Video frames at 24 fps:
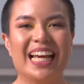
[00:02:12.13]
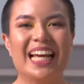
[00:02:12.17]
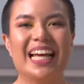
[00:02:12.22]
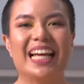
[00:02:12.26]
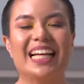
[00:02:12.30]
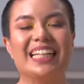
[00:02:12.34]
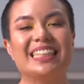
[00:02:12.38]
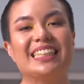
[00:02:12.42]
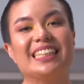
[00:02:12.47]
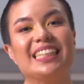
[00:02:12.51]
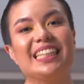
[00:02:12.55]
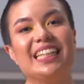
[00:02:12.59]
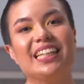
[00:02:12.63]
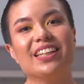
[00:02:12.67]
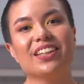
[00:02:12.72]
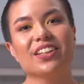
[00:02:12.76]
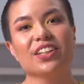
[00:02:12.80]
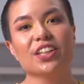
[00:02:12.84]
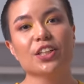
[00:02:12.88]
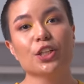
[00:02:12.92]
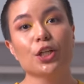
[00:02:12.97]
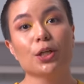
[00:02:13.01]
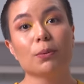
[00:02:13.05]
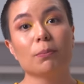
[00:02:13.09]
it's
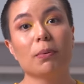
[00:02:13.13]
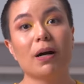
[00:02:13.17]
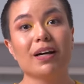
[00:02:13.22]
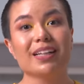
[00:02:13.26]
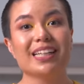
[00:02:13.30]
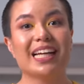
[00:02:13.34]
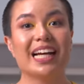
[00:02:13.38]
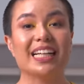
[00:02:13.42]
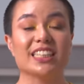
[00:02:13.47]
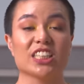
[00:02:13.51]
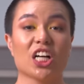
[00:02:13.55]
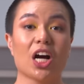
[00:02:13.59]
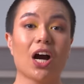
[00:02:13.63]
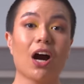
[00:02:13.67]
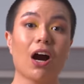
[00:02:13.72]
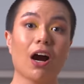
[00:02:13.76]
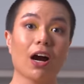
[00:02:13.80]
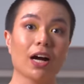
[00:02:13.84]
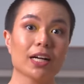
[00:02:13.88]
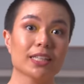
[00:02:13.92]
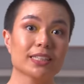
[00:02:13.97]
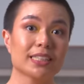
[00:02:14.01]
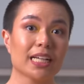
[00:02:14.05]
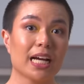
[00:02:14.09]
either your body has a
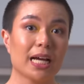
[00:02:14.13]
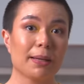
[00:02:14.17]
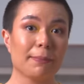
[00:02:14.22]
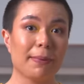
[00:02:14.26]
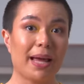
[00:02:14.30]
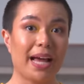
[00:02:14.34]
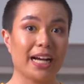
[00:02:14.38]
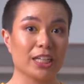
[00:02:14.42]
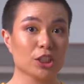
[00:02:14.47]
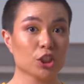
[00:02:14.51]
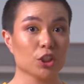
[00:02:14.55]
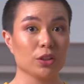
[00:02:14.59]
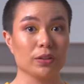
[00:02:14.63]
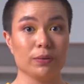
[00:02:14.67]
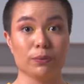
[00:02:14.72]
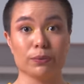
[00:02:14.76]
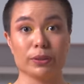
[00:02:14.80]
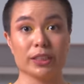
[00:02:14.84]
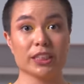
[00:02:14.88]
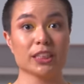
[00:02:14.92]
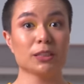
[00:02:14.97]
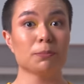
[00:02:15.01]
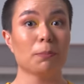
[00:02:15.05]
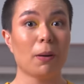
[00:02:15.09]
hard time actually
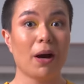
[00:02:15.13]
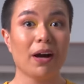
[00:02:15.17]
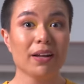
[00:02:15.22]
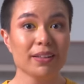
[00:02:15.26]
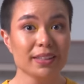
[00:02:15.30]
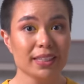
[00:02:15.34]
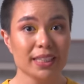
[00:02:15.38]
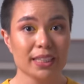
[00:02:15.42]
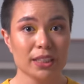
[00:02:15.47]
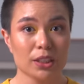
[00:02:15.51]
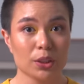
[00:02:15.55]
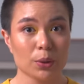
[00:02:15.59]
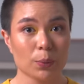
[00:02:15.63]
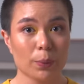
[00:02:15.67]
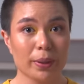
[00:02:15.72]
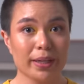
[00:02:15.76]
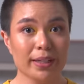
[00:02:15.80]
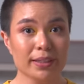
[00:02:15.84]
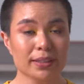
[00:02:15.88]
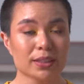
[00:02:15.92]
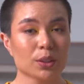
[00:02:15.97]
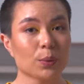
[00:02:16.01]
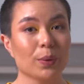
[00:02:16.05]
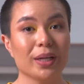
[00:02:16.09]
responding to
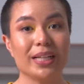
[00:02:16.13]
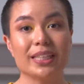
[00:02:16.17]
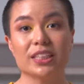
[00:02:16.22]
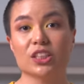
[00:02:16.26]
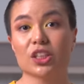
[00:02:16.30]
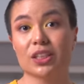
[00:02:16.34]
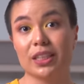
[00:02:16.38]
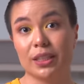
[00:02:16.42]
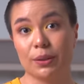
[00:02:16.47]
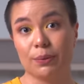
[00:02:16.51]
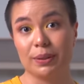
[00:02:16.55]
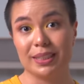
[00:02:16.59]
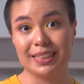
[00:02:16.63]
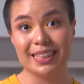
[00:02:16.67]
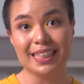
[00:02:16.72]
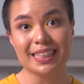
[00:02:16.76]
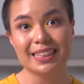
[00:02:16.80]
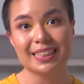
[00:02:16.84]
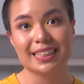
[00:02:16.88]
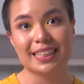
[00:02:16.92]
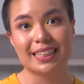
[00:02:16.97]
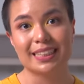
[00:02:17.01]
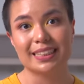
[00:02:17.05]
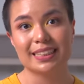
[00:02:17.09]
it, so insulin
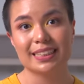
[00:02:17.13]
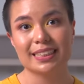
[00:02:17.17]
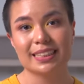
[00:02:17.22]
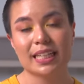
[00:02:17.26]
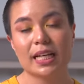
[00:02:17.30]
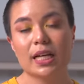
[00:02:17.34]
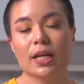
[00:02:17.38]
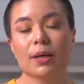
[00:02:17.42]
resistance,